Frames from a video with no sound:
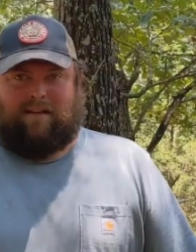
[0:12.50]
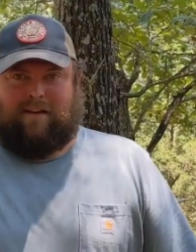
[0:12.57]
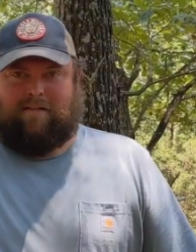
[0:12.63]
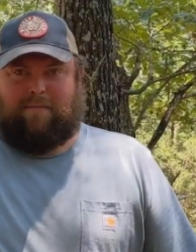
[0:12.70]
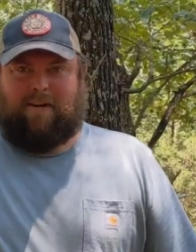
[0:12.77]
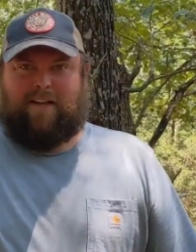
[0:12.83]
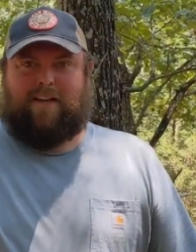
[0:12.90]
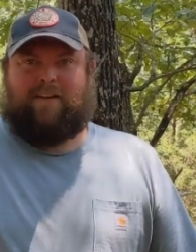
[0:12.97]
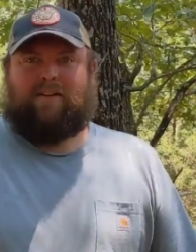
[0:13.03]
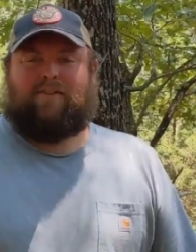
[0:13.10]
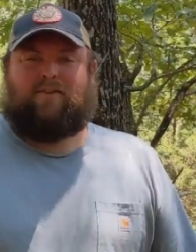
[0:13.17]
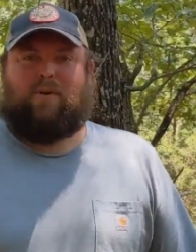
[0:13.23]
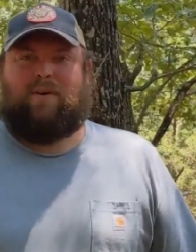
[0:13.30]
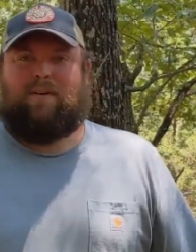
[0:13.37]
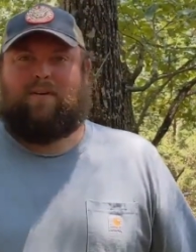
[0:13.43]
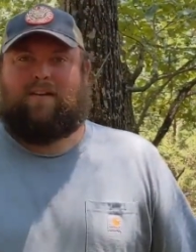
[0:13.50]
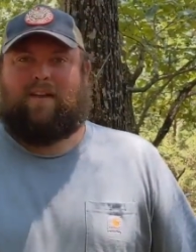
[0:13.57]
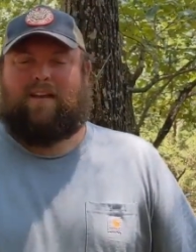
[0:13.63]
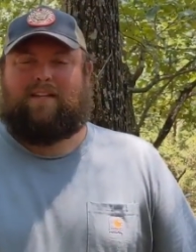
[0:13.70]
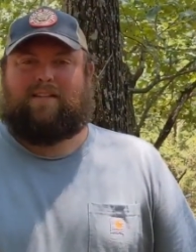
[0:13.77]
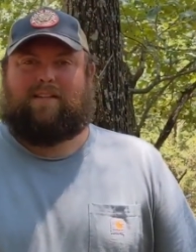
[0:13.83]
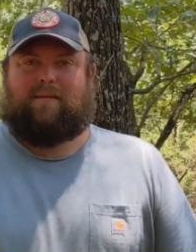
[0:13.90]
Everybody, Jordan,
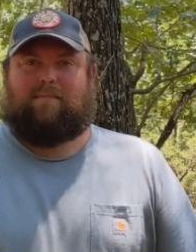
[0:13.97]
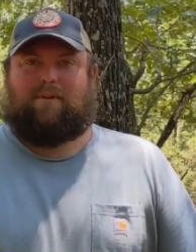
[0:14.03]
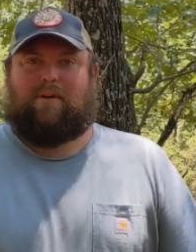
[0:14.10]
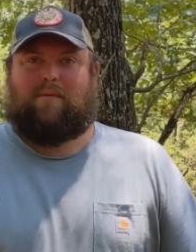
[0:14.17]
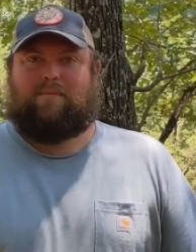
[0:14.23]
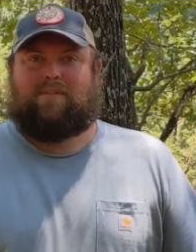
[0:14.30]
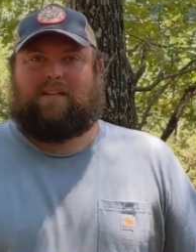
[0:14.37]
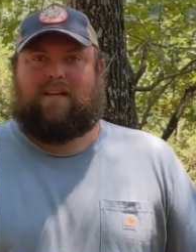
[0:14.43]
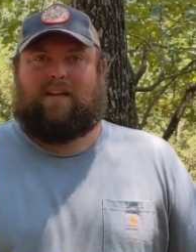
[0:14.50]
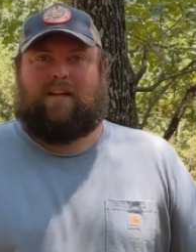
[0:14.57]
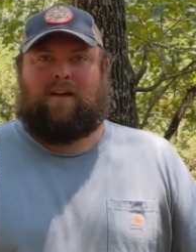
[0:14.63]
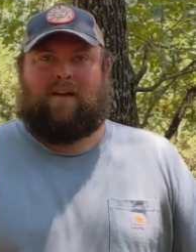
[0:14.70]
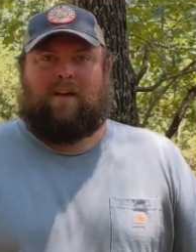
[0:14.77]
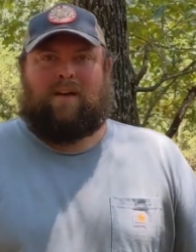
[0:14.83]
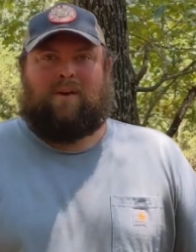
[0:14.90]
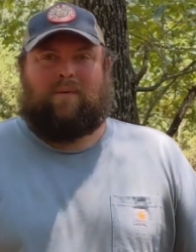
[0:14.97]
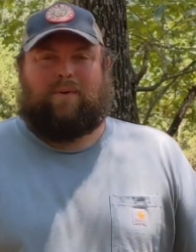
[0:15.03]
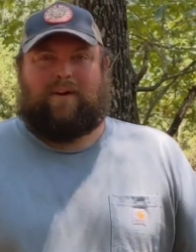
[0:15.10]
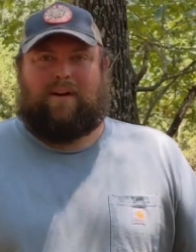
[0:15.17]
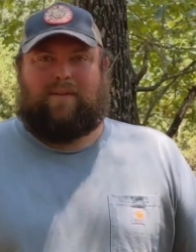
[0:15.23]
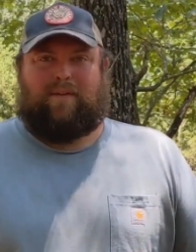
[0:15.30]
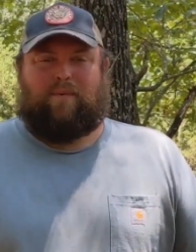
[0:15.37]
Hazel's Humble Homestead. We
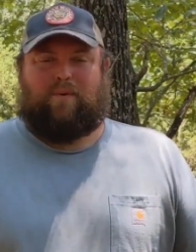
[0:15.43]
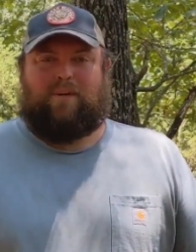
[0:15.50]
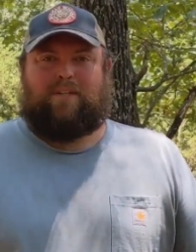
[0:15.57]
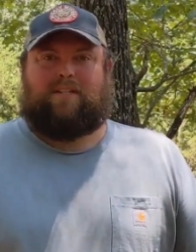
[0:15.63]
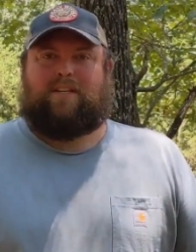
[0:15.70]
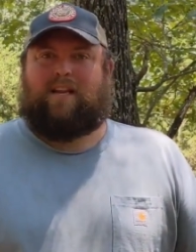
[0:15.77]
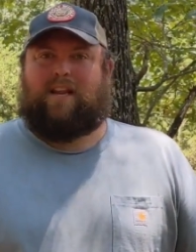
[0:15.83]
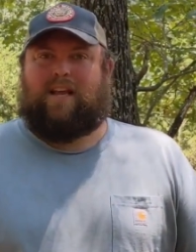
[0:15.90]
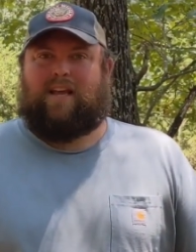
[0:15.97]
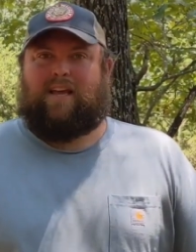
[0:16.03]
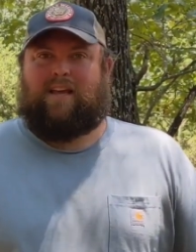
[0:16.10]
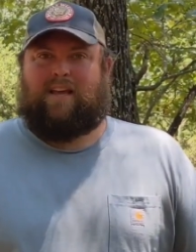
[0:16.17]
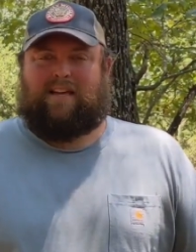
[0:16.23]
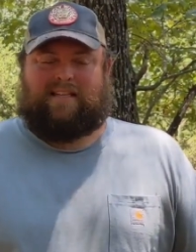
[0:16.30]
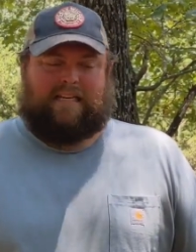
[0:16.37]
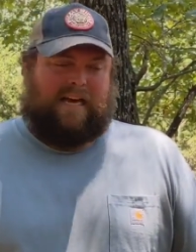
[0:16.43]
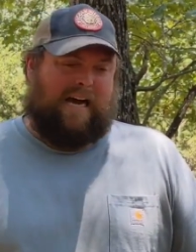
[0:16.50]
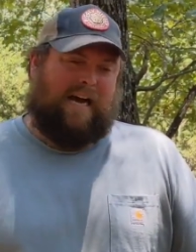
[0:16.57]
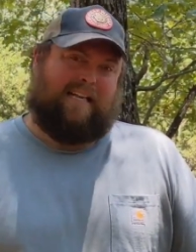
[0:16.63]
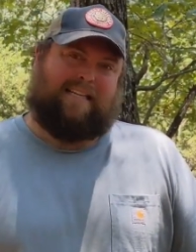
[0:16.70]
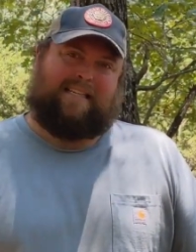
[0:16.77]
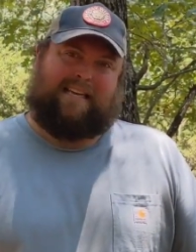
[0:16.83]
were out in the woods today. It is
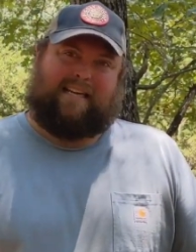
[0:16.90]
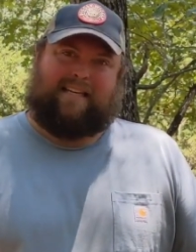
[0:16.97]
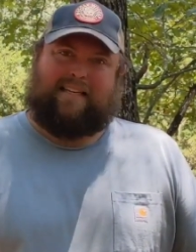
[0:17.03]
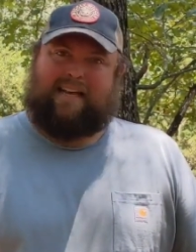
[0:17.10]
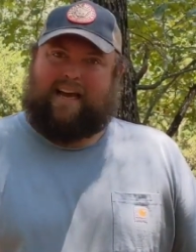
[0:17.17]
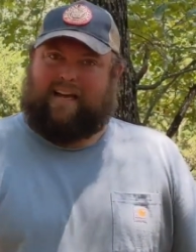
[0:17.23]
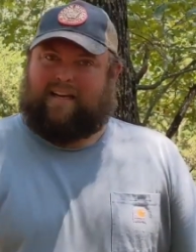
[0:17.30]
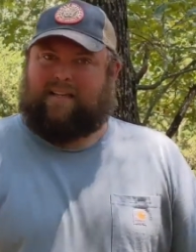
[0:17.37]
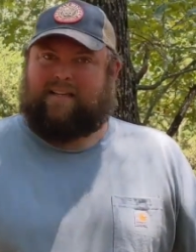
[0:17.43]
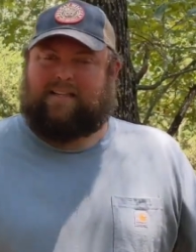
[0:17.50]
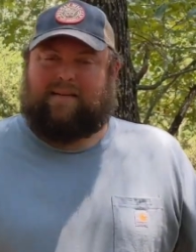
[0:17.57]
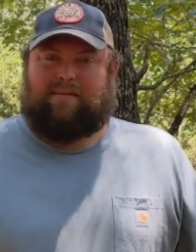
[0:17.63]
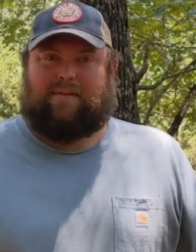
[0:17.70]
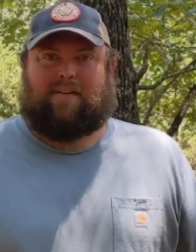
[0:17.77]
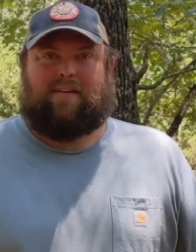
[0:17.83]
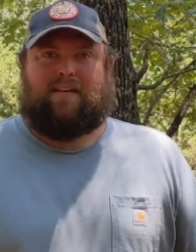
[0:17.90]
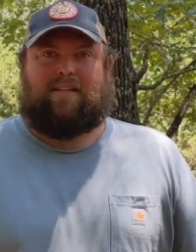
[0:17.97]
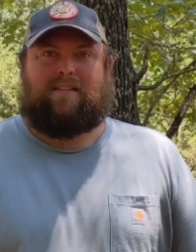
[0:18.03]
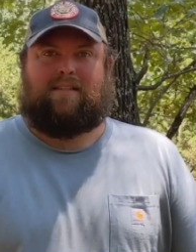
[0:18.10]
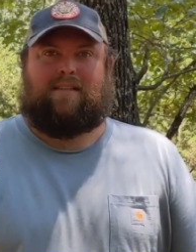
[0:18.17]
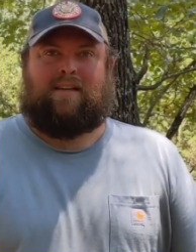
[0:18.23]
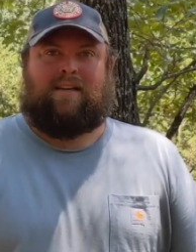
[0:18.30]
hot. It's like 90 some
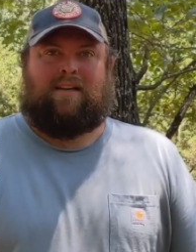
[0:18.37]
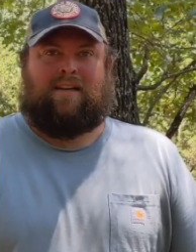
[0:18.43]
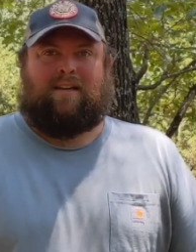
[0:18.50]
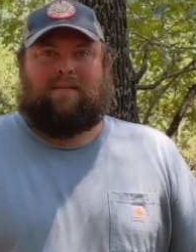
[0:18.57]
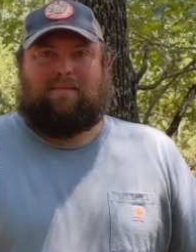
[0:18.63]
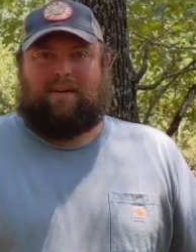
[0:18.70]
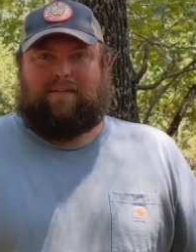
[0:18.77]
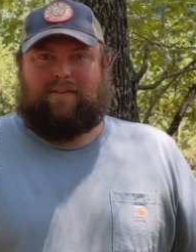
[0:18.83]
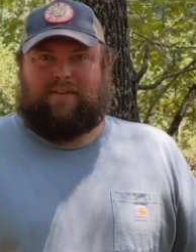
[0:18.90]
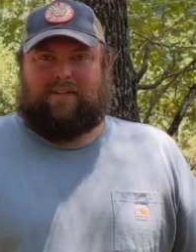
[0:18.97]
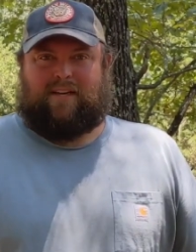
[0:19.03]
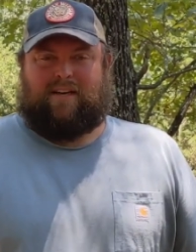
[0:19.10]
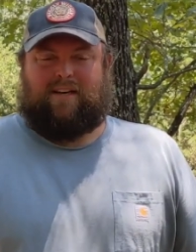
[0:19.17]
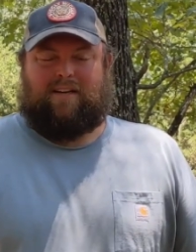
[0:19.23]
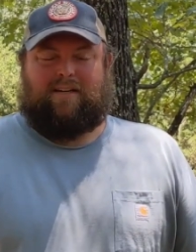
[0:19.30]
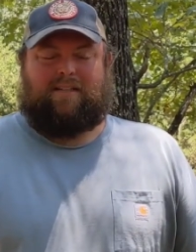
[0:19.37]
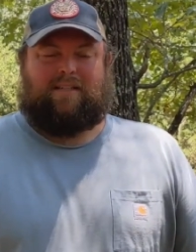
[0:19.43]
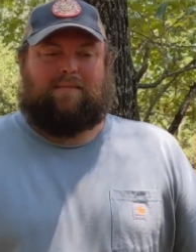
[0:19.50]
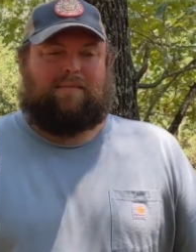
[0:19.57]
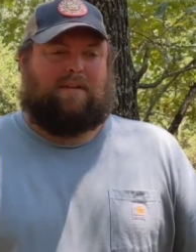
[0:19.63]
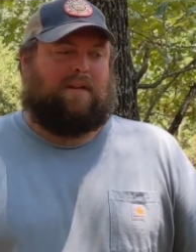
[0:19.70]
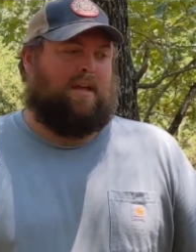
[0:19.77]
degrees. Probably feels like 100 and
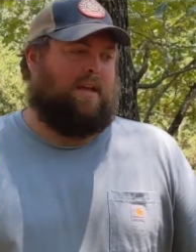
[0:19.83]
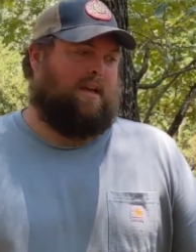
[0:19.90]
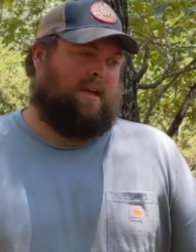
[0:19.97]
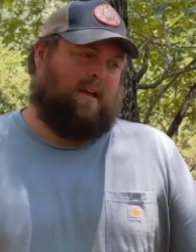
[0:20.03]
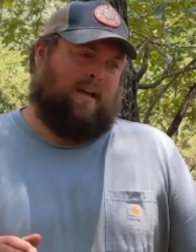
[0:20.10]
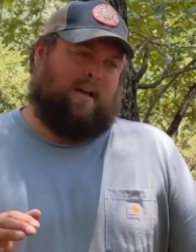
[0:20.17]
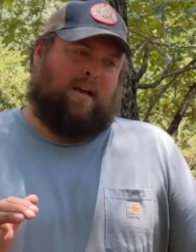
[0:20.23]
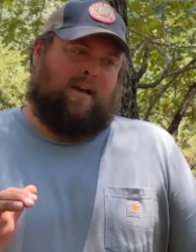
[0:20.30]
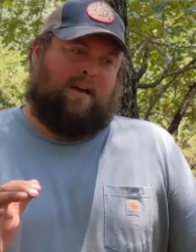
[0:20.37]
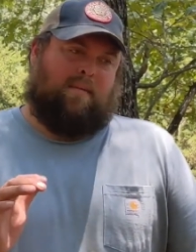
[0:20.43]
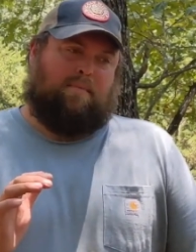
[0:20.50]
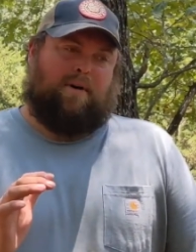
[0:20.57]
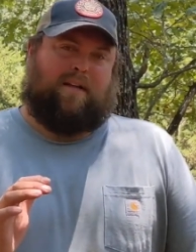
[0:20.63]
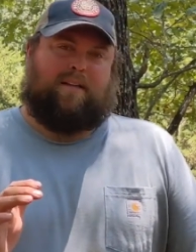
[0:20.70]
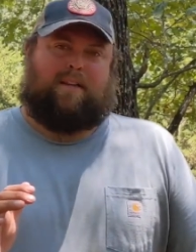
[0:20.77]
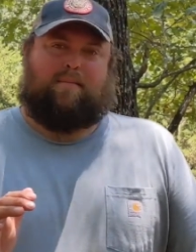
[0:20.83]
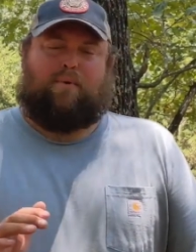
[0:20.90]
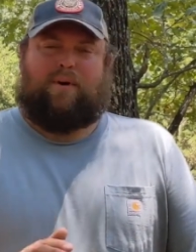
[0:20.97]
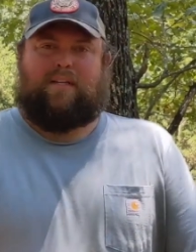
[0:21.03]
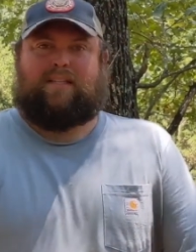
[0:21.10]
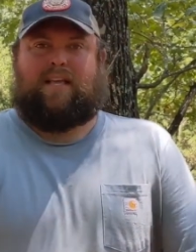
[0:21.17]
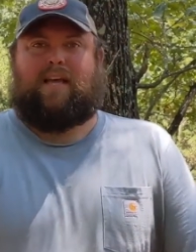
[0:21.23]
something. But the
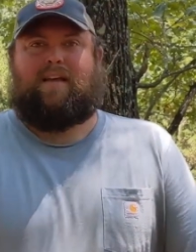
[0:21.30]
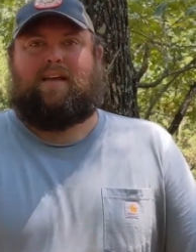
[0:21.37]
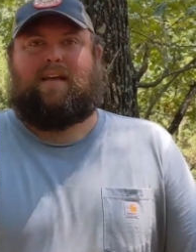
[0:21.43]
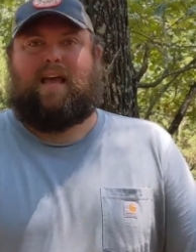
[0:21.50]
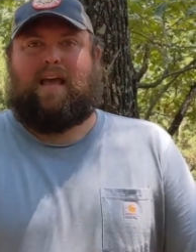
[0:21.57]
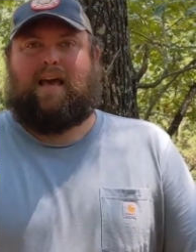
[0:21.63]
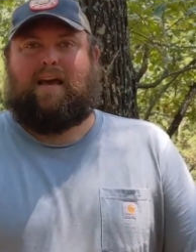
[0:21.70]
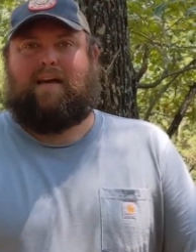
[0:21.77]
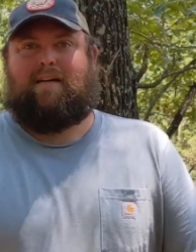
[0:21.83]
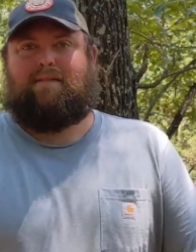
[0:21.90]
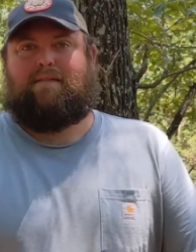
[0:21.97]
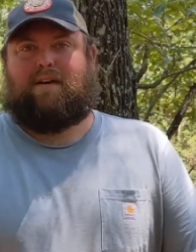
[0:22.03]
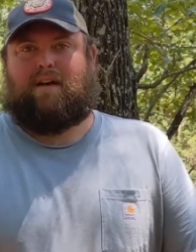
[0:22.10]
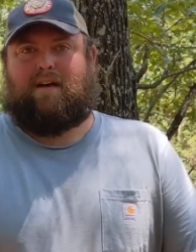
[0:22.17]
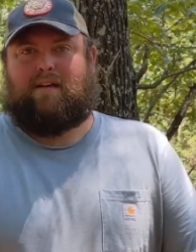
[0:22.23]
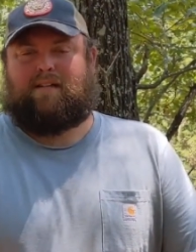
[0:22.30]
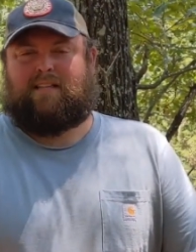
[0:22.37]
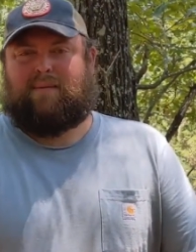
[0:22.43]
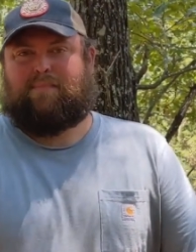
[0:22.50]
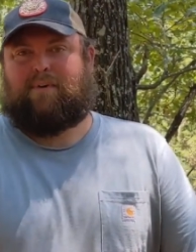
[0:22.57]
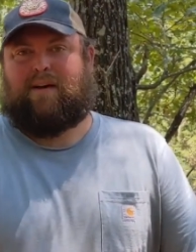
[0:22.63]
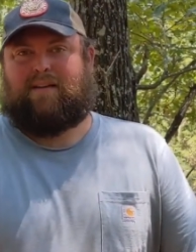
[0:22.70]
boys have a
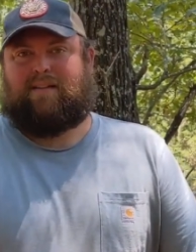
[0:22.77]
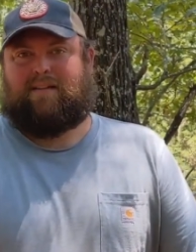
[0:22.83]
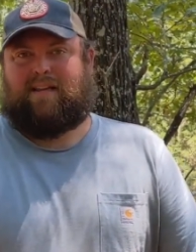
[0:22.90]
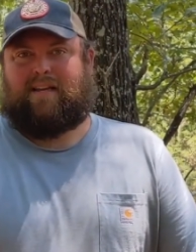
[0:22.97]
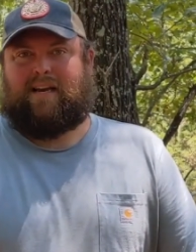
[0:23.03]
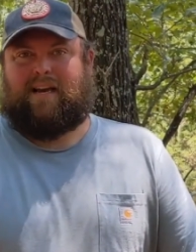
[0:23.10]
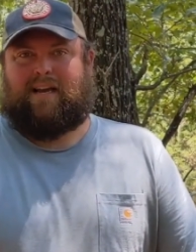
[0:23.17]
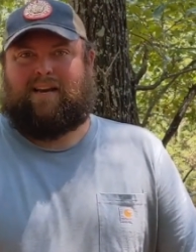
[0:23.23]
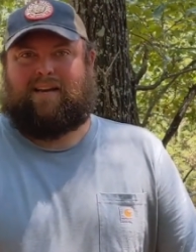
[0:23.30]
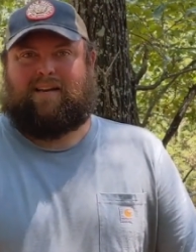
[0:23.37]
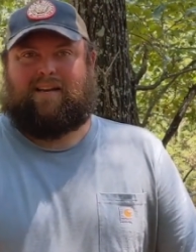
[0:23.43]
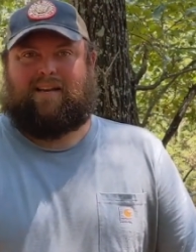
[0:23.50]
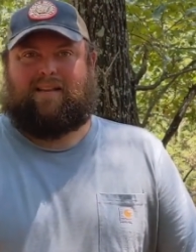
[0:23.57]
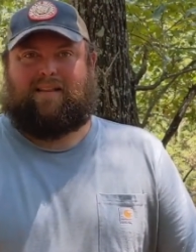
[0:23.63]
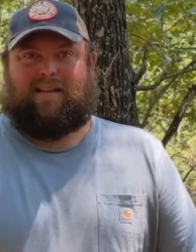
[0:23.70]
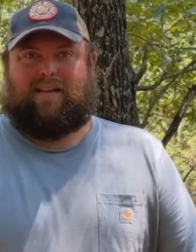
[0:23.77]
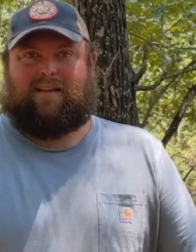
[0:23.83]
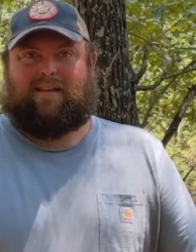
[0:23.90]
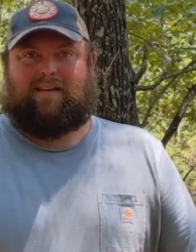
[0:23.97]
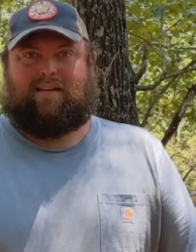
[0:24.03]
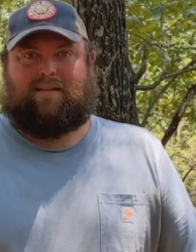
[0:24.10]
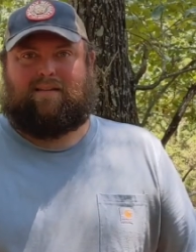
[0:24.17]
zip line that they got, I think,